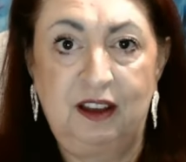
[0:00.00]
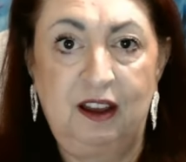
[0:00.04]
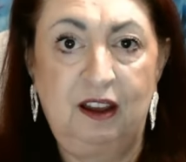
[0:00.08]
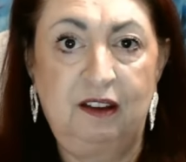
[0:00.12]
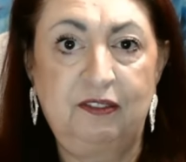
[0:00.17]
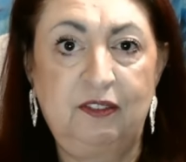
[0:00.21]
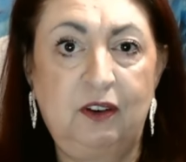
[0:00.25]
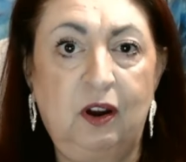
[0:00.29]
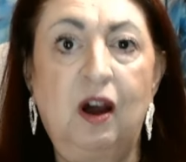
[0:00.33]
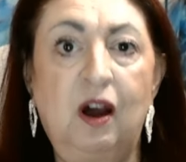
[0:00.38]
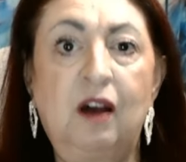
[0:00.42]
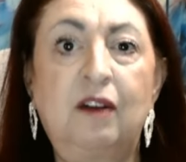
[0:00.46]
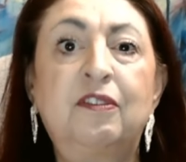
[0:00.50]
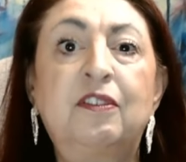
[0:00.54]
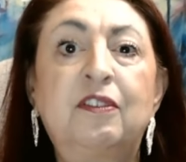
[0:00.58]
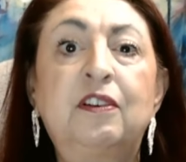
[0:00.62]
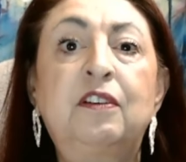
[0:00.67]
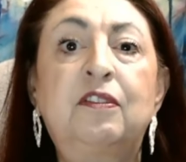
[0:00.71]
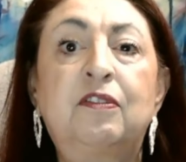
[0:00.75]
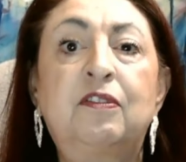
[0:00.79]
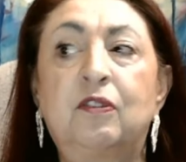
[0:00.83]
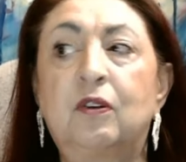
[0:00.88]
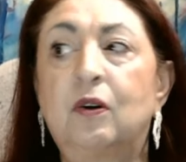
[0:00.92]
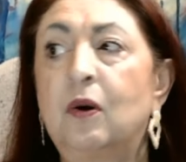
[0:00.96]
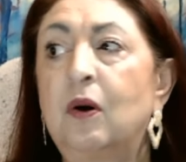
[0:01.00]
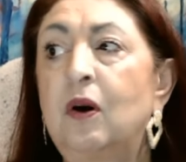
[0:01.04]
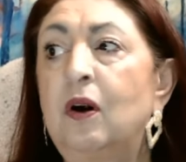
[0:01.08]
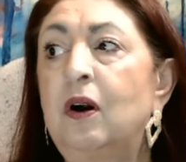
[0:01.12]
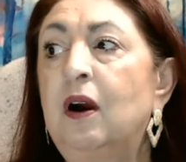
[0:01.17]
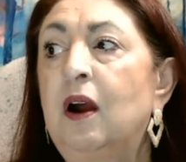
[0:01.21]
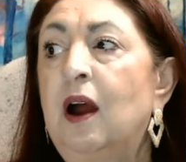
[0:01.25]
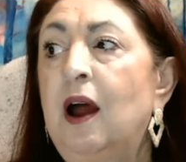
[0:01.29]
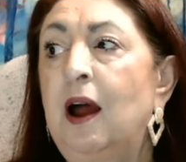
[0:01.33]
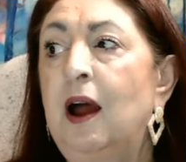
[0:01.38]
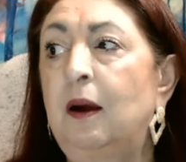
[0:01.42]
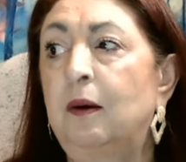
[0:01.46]
of coffee
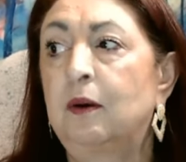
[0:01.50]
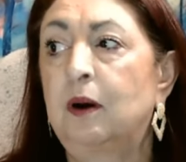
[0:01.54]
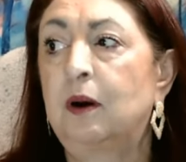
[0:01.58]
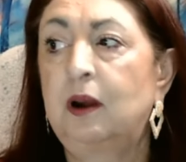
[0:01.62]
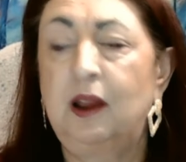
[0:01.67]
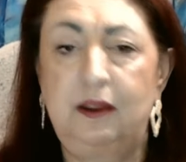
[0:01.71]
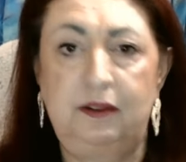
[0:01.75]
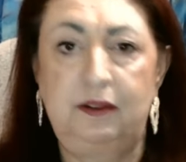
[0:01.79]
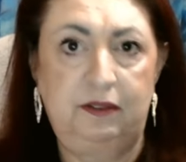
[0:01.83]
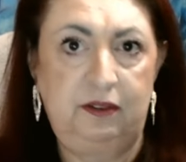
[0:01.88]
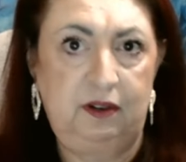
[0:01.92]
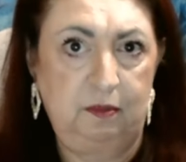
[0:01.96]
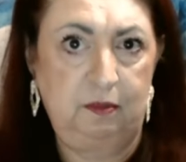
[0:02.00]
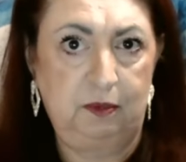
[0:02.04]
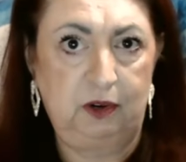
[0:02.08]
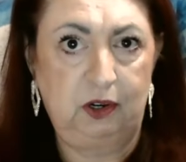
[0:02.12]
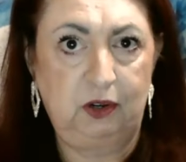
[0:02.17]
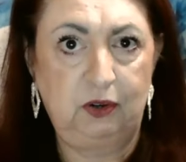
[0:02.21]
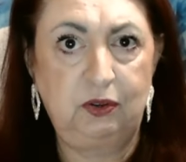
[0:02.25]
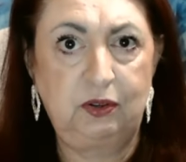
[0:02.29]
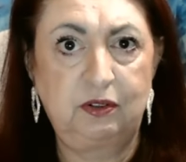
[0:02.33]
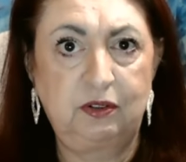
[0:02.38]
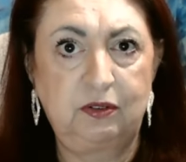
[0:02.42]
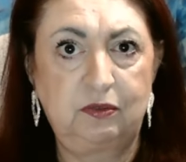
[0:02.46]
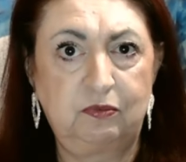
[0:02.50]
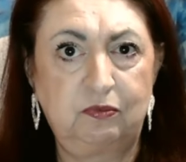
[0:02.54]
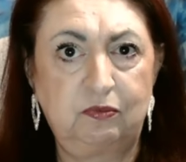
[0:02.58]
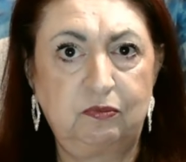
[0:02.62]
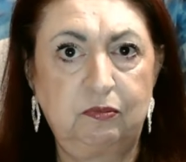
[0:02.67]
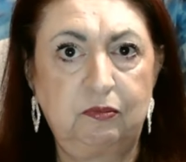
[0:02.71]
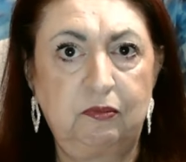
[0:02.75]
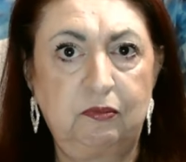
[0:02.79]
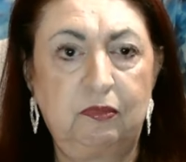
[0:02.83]
for our customers.